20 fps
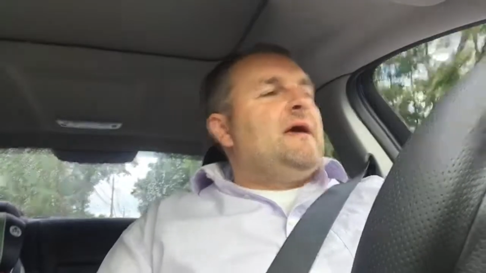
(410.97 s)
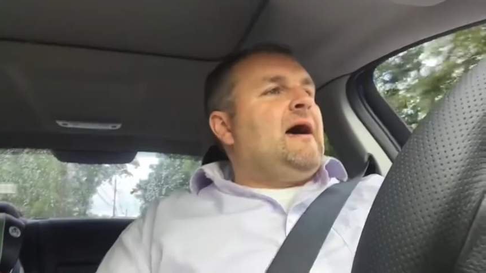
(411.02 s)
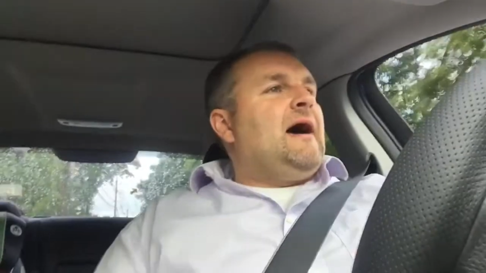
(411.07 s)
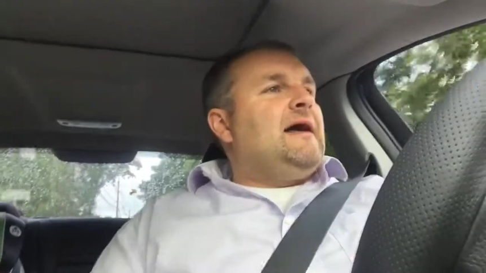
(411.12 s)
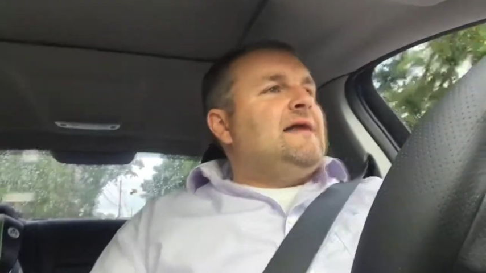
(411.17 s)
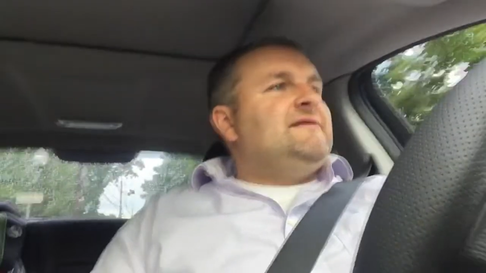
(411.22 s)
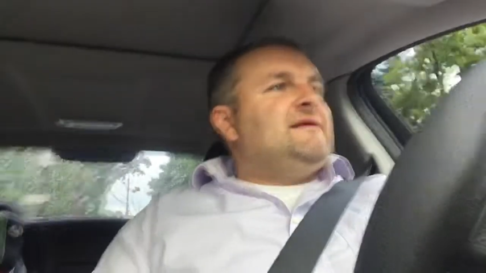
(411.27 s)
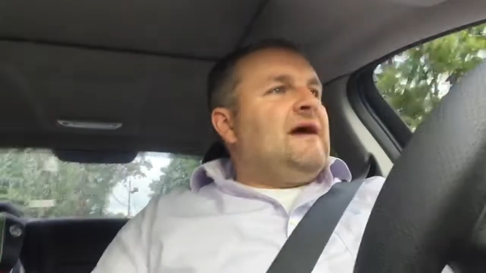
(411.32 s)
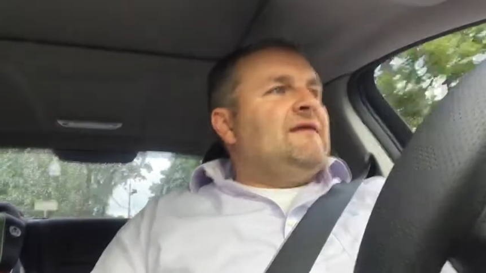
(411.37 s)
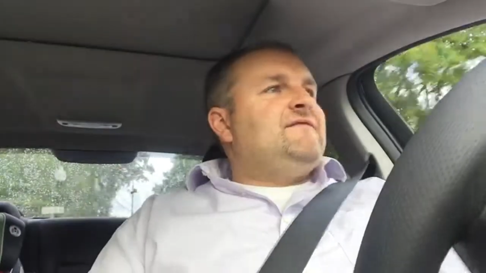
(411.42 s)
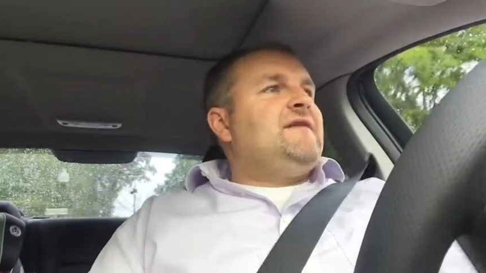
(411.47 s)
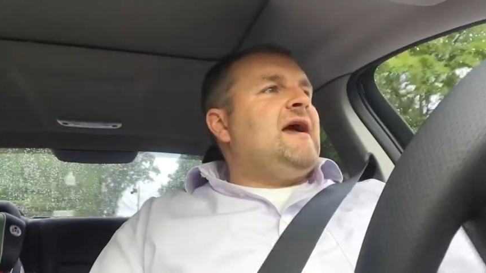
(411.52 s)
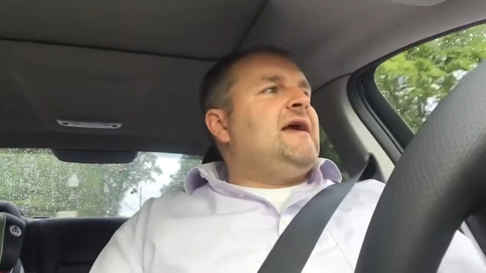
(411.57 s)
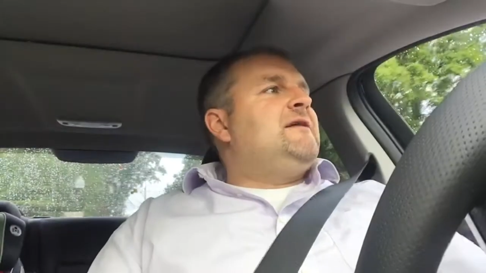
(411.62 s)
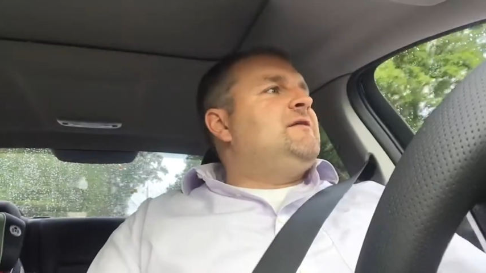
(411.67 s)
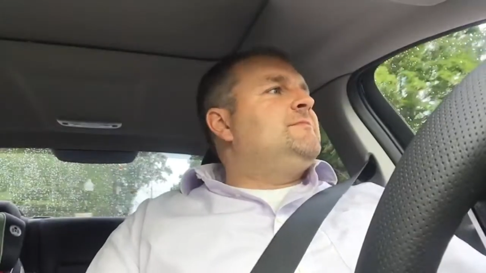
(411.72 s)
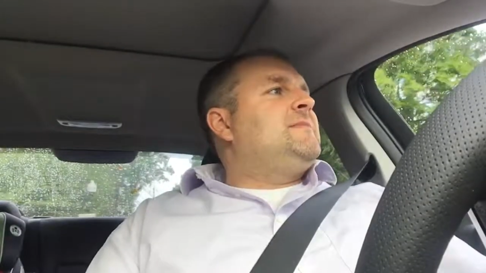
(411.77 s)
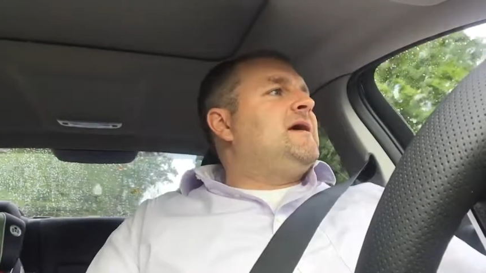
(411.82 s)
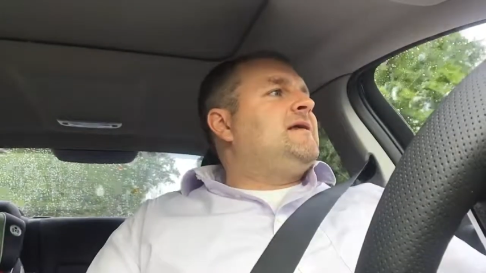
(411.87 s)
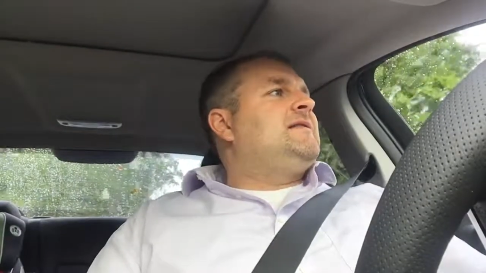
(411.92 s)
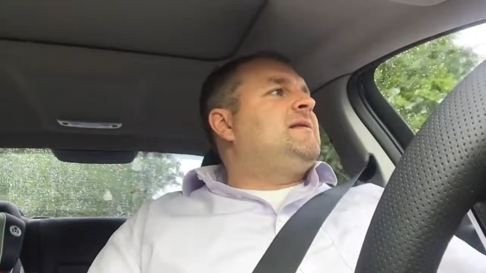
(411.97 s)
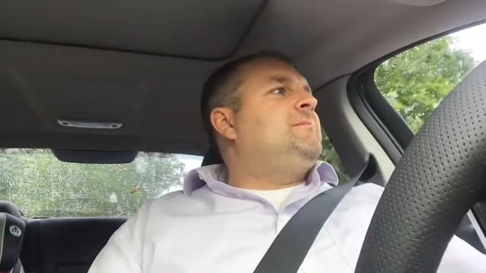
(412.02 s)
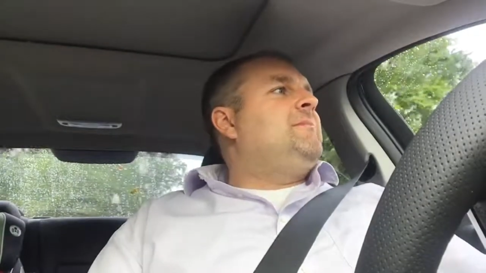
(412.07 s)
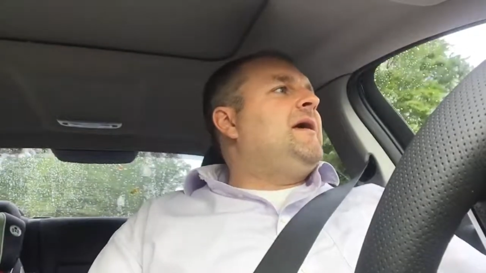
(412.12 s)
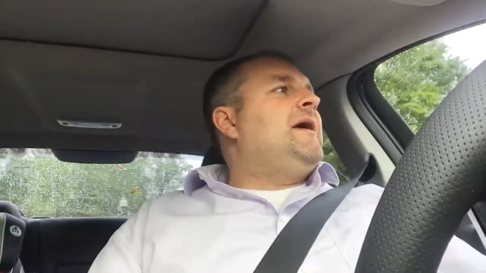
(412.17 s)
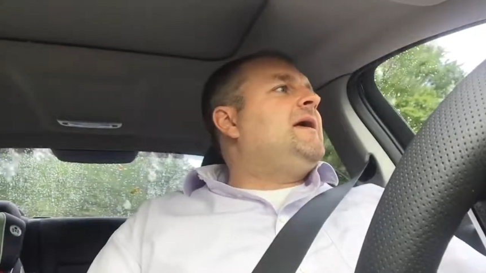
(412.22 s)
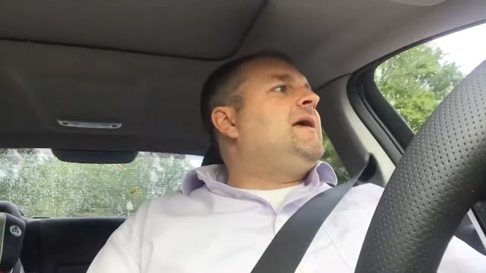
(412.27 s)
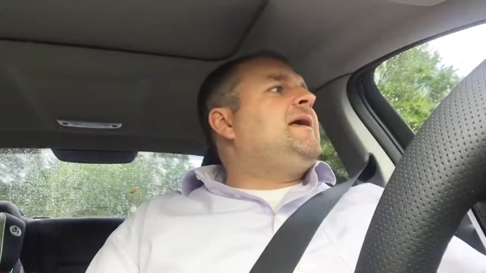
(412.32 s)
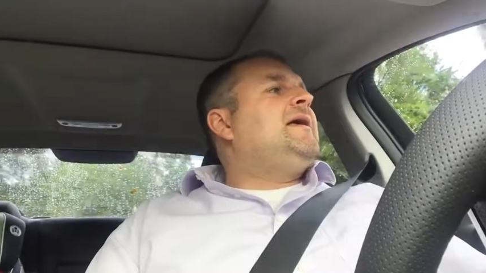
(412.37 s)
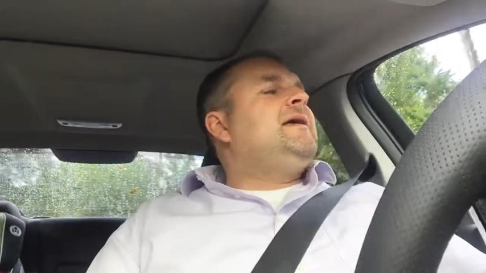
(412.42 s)
I vacuumed out the
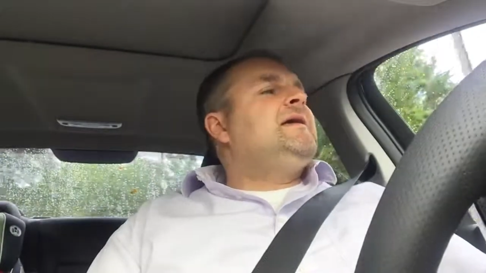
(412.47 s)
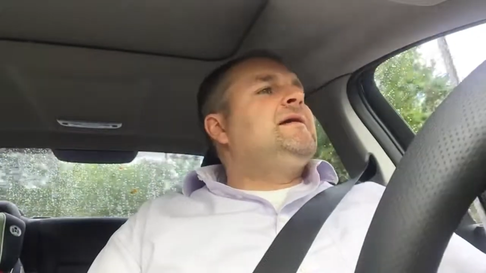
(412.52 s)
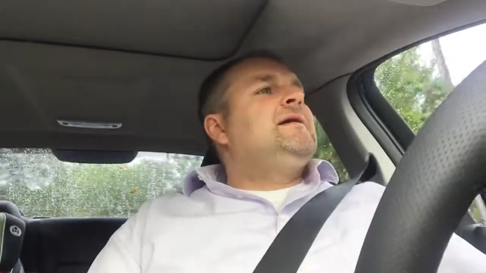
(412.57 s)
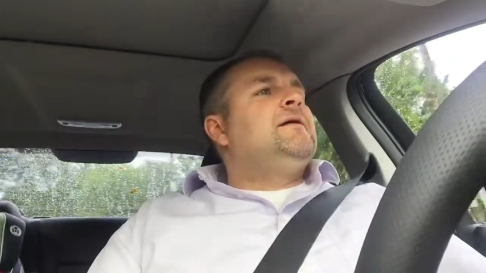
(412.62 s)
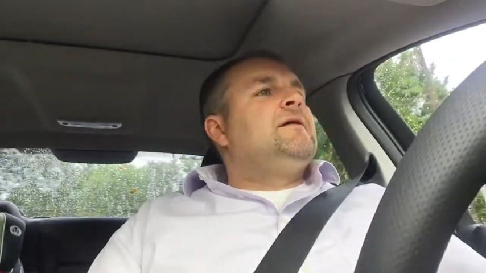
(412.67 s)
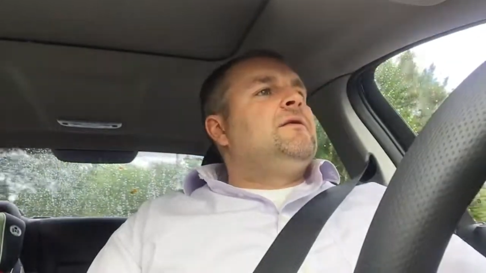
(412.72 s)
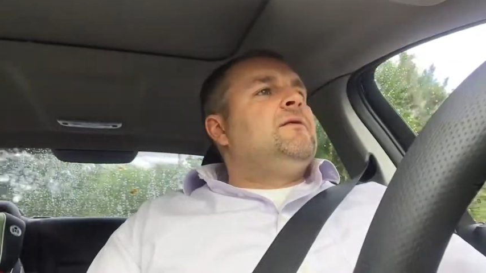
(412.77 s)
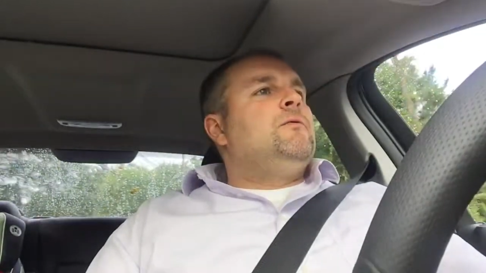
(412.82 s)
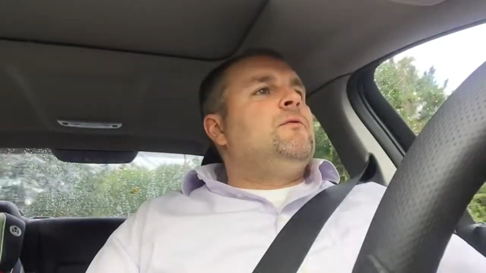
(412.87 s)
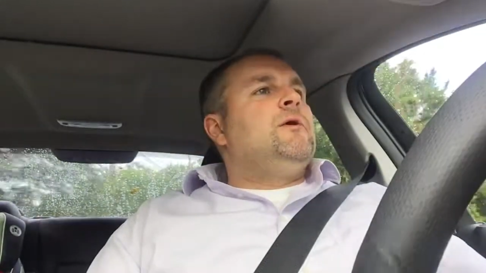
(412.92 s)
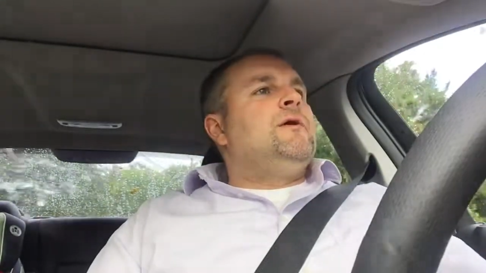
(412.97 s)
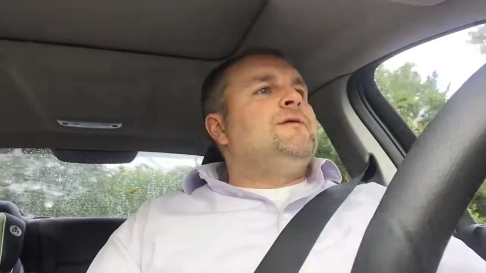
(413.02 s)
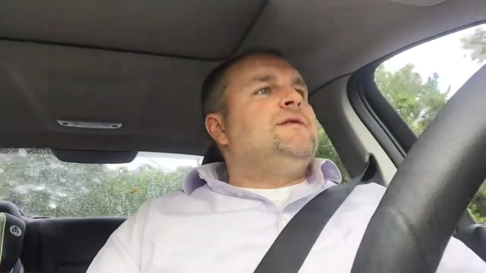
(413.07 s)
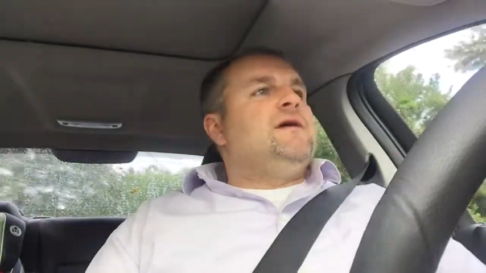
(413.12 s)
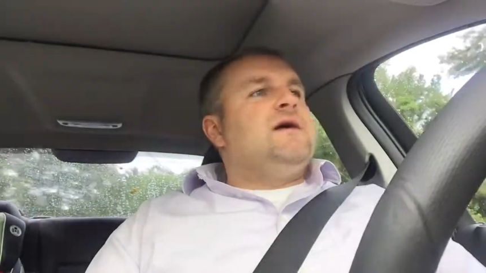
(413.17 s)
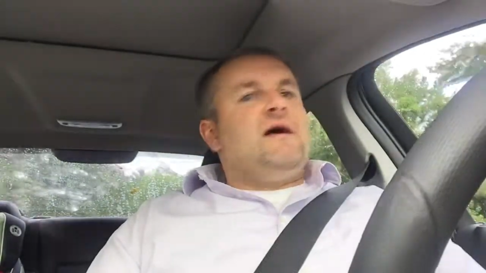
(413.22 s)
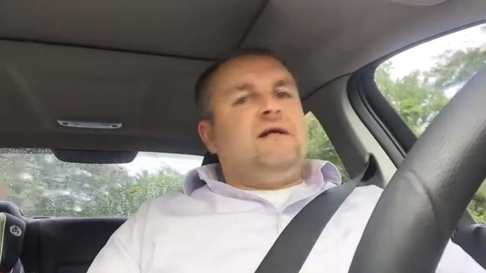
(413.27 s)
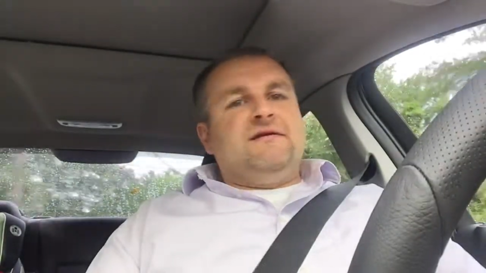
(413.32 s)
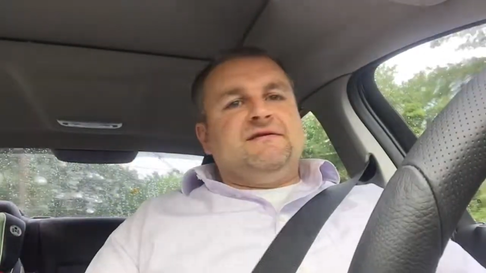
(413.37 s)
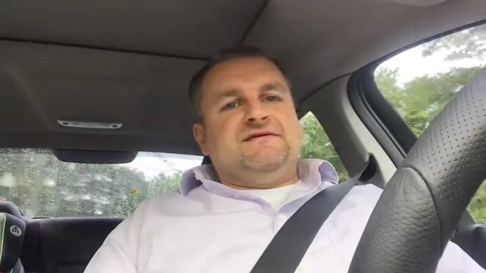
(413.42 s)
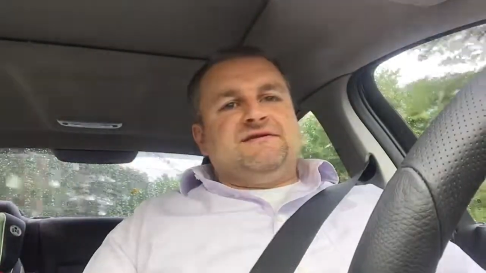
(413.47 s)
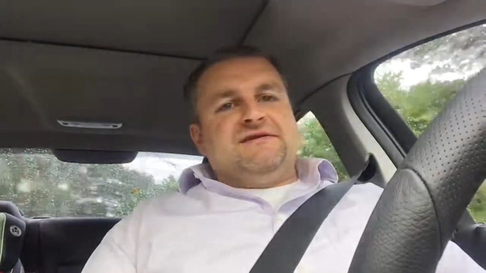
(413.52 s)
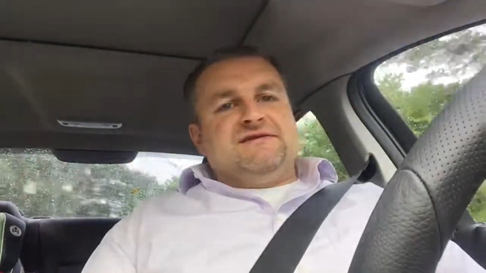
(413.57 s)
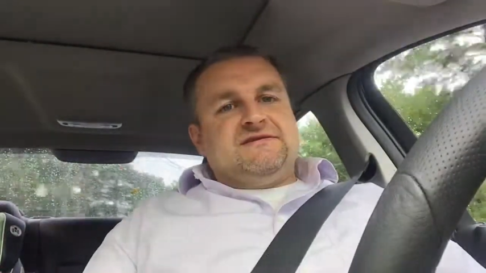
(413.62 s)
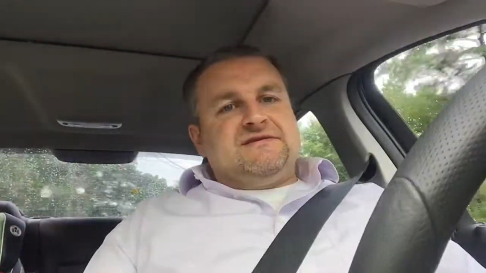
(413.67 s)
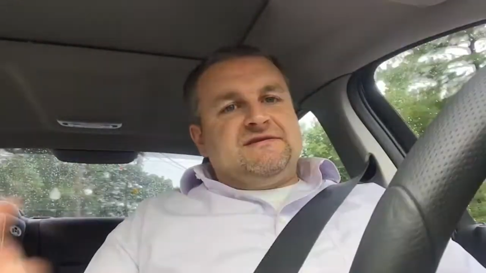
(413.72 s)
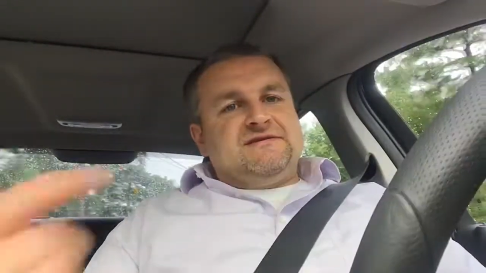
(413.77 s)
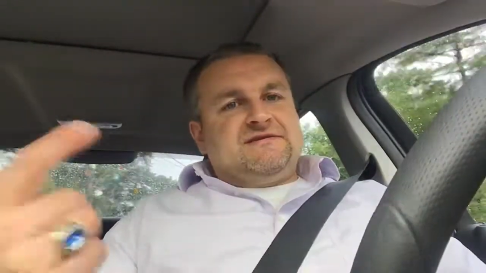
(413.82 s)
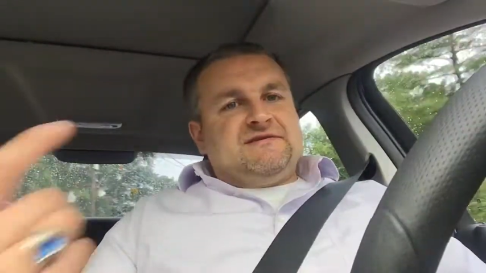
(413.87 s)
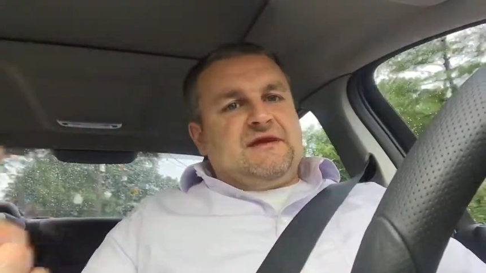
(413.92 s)
bay where the Cutlass
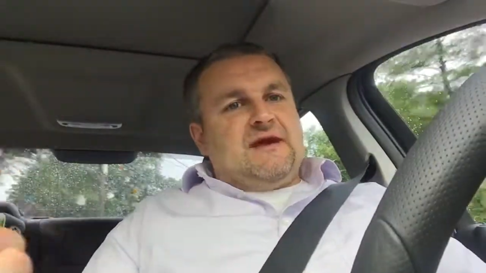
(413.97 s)
is.